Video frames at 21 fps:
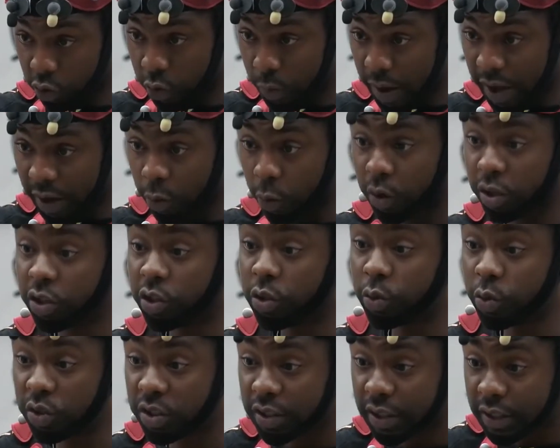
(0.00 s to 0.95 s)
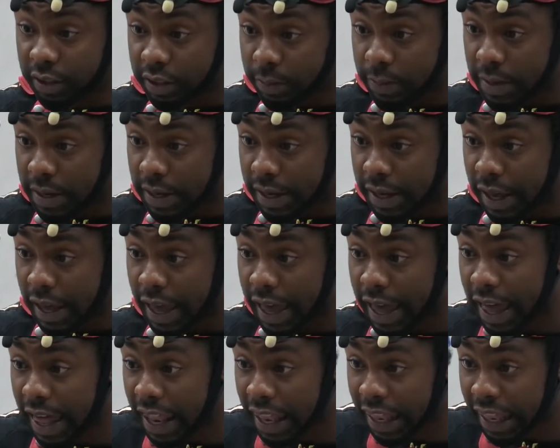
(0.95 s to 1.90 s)
the original game.
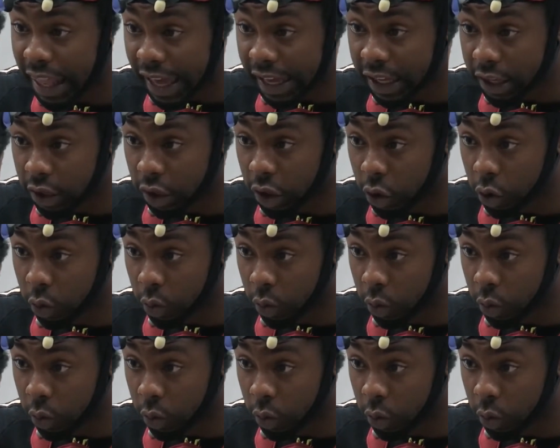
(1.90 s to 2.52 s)
The Last